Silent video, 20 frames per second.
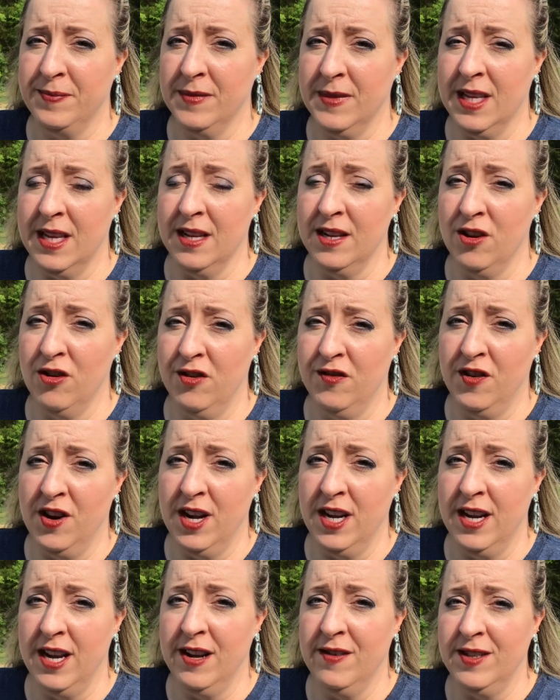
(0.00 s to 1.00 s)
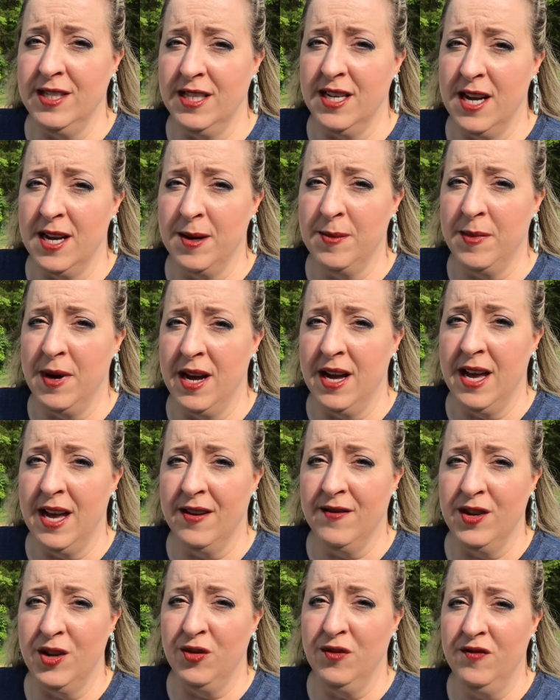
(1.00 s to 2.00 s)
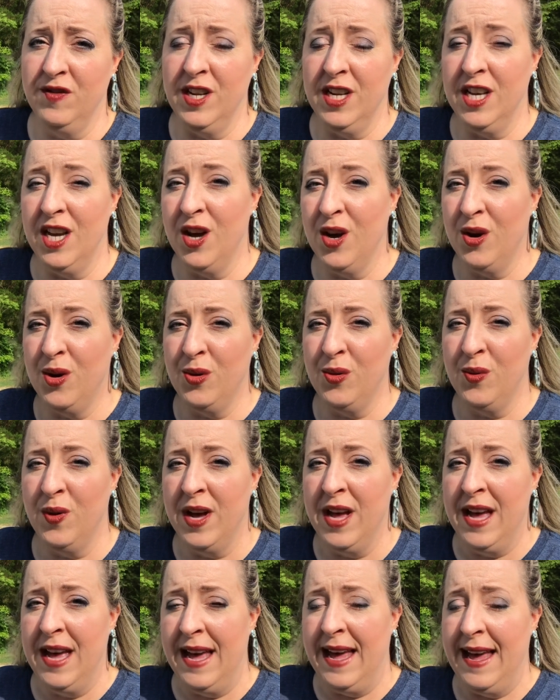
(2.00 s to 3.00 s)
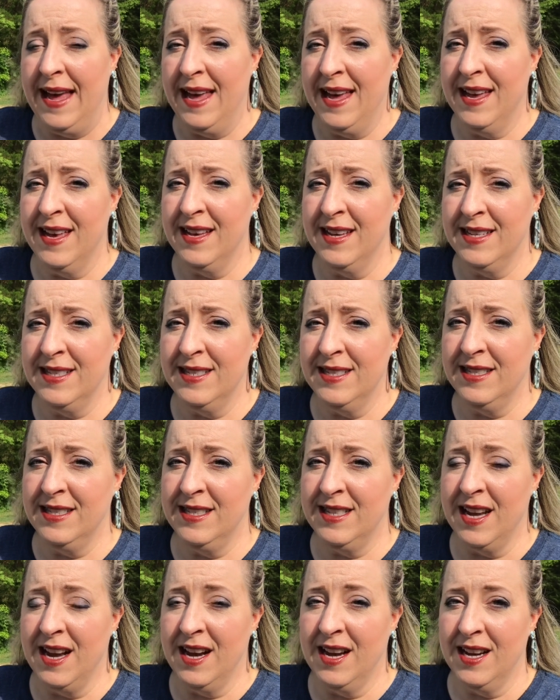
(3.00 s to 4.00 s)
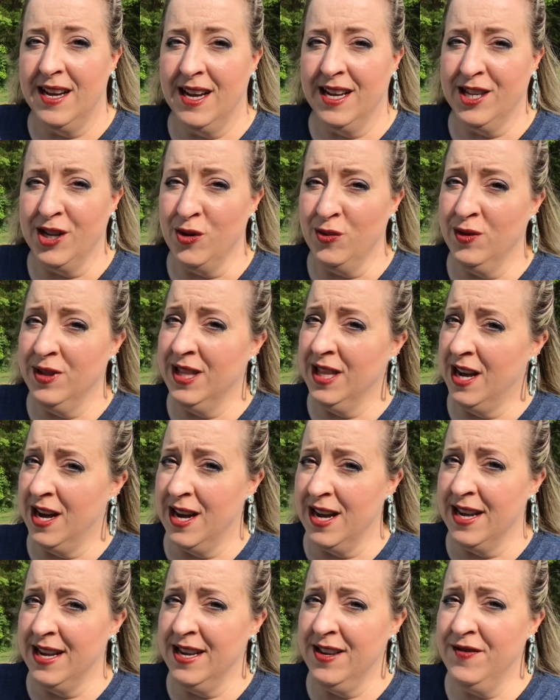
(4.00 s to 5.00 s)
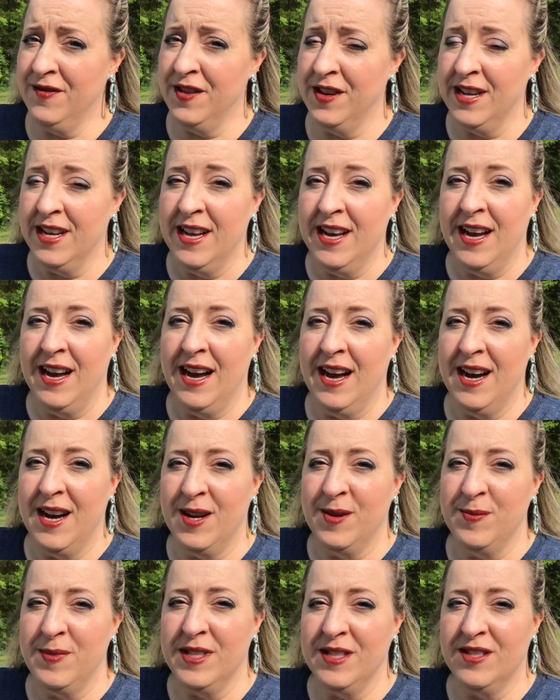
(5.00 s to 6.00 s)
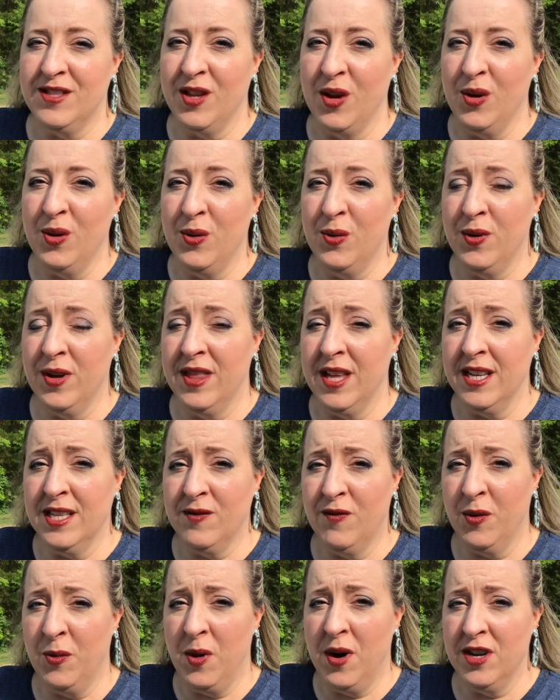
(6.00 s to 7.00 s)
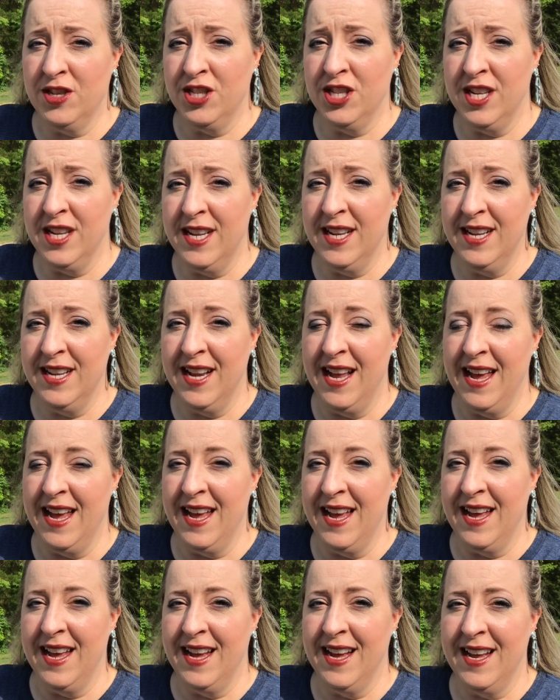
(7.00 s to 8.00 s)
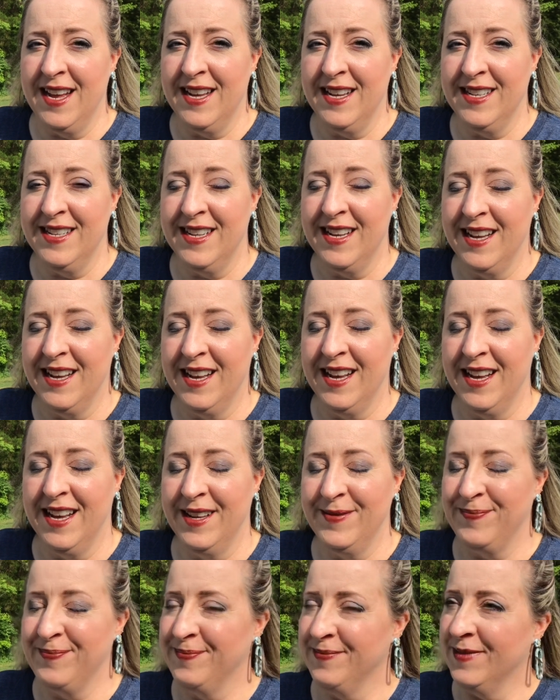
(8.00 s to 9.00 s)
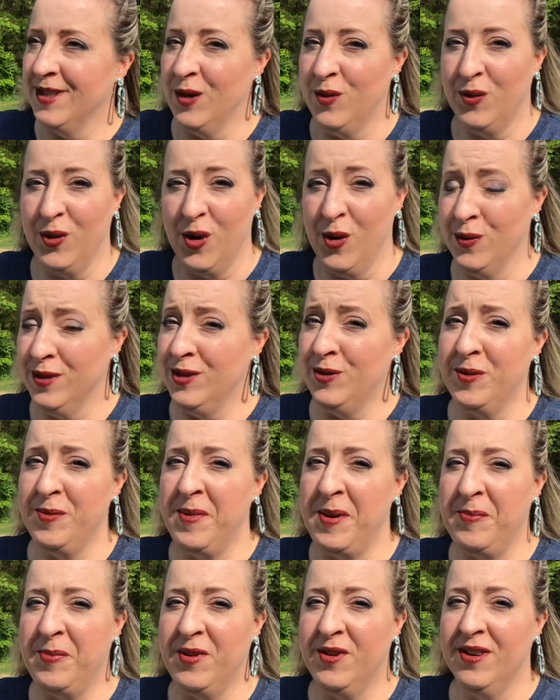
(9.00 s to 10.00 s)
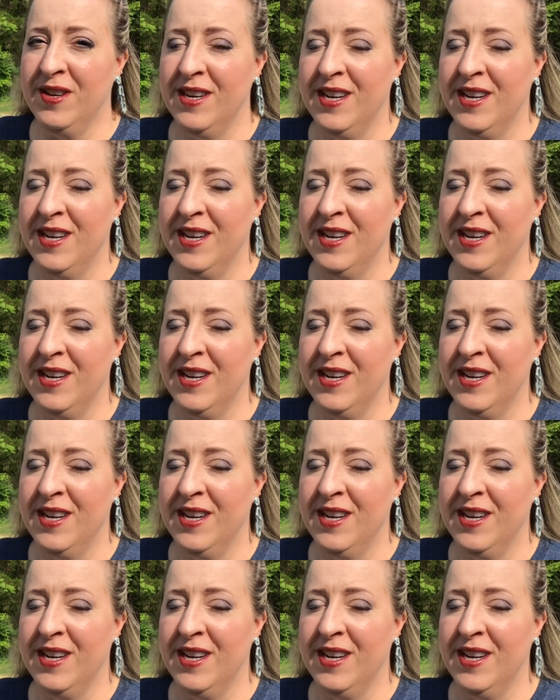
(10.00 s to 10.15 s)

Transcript: get notified every time I have a new video and I go live. So thanks for watching, and always remember,